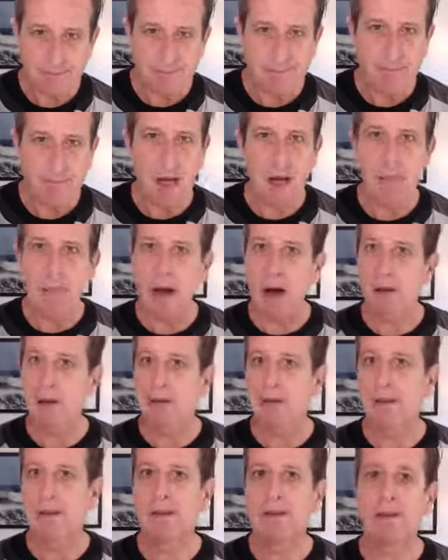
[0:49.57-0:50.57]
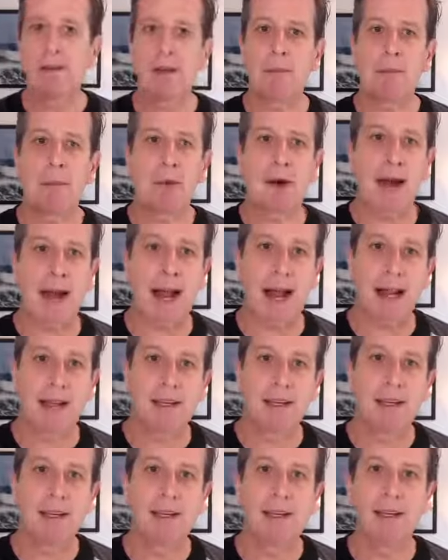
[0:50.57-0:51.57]
about the brand
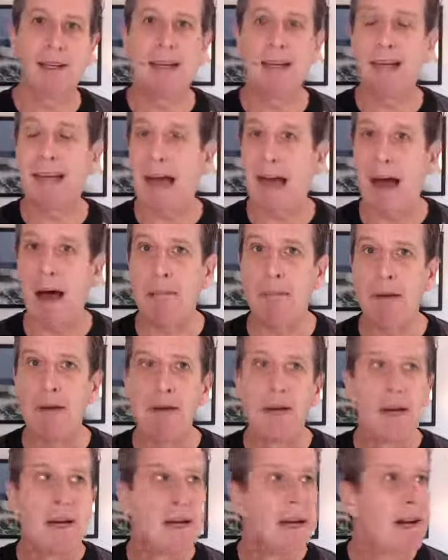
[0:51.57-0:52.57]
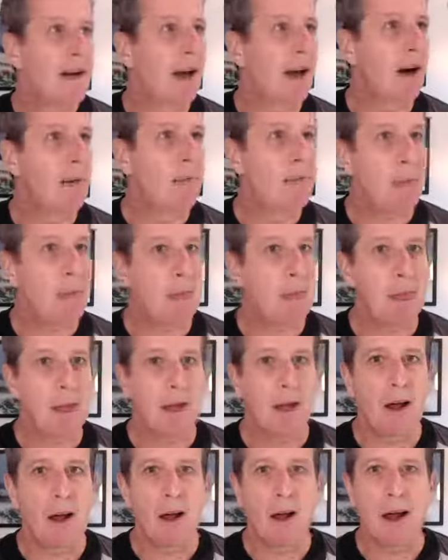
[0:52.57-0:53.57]
gap. Now,
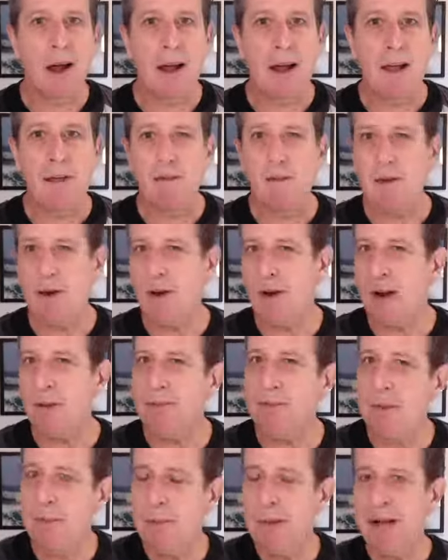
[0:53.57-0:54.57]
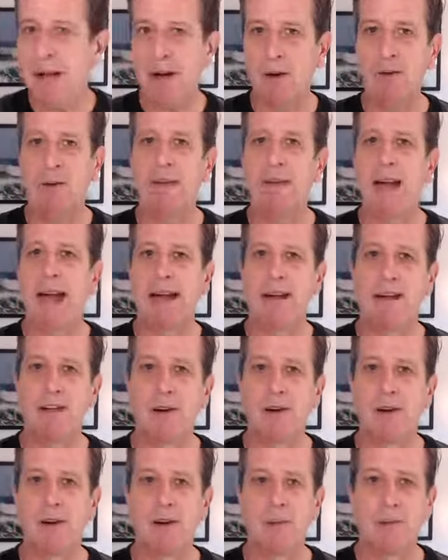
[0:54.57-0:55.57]
if you're not familiar with that
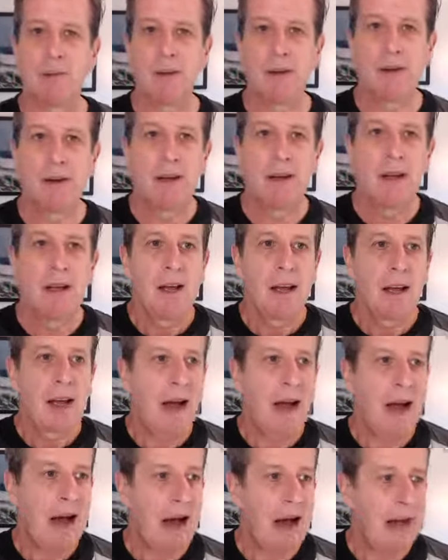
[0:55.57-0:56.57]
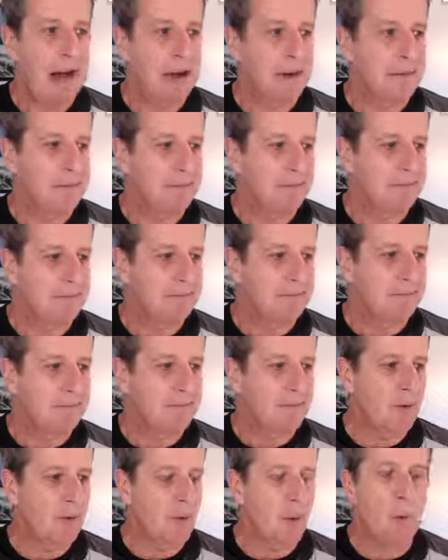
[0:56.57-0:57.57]
term, um,
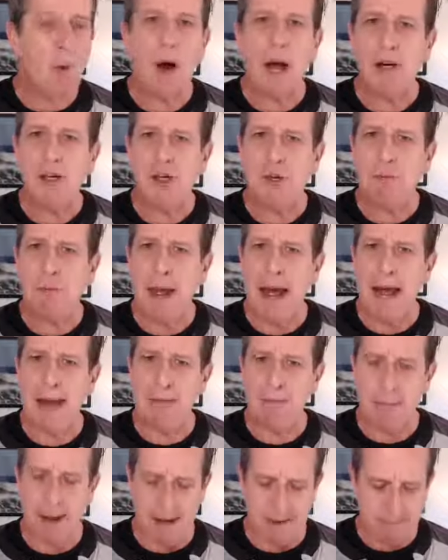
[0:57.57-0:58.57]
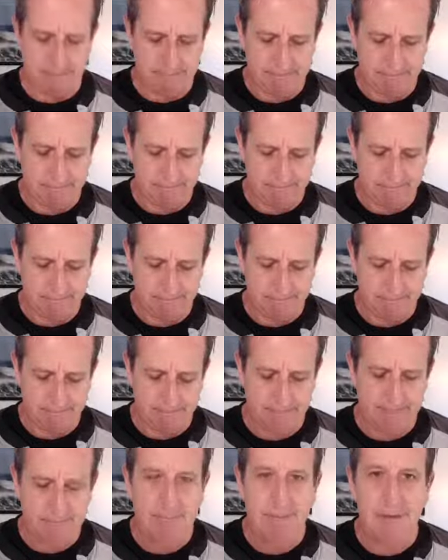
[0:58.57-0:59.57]
watch Mad Men.
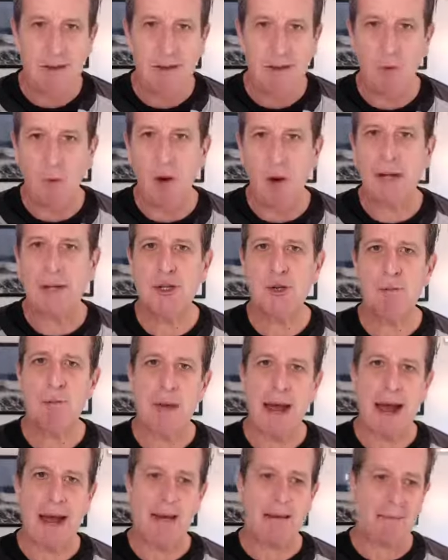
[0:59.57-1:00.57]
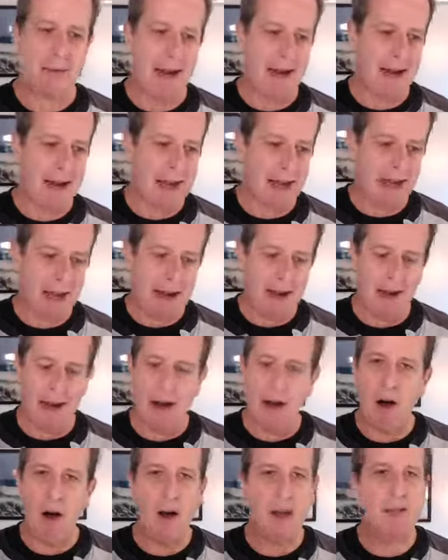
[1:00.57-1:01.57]
Watch Mad Men.
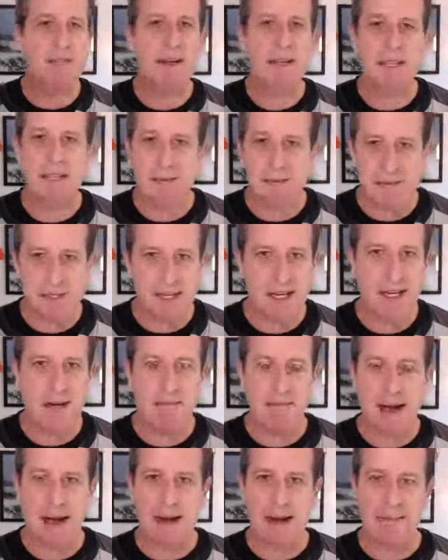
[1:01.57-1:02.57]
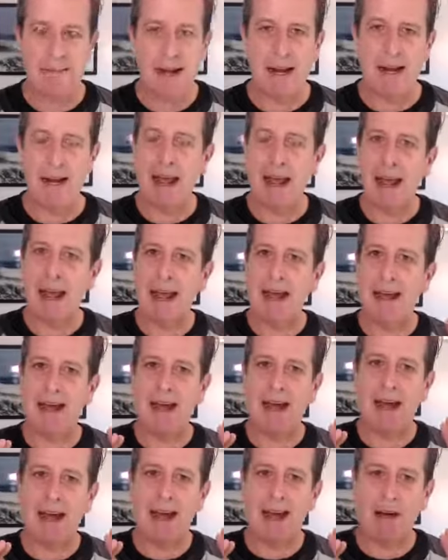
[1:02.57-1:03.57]
All of us have seen Mad Men, and
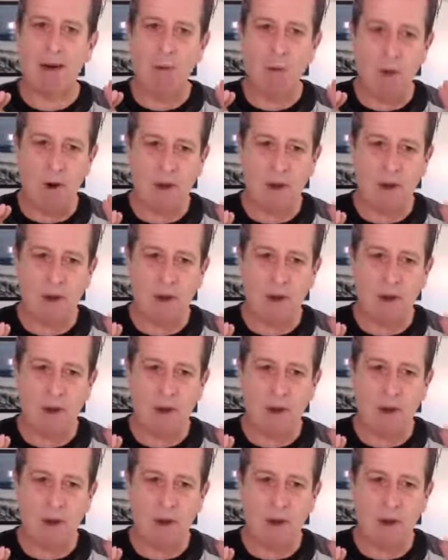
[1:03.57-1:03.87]
one of